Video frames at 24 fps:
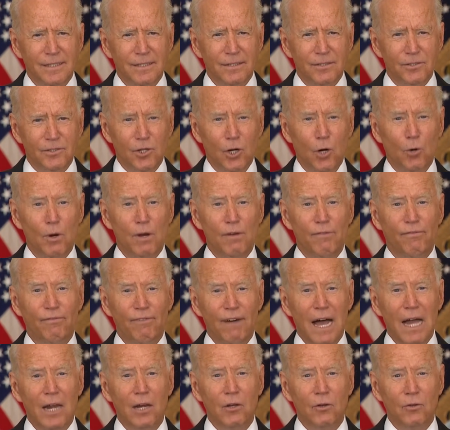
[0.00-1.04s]
so we
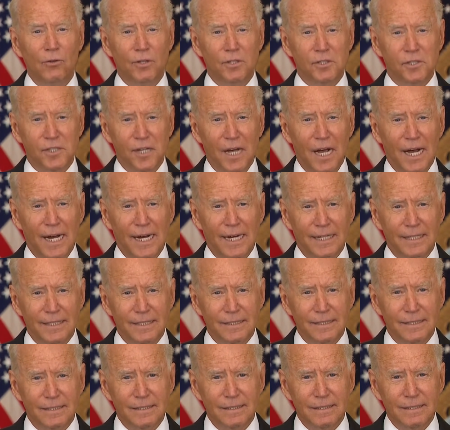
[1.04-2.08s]
follow the
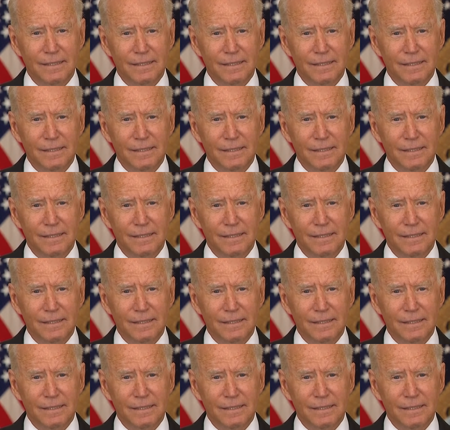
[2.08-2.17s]
science."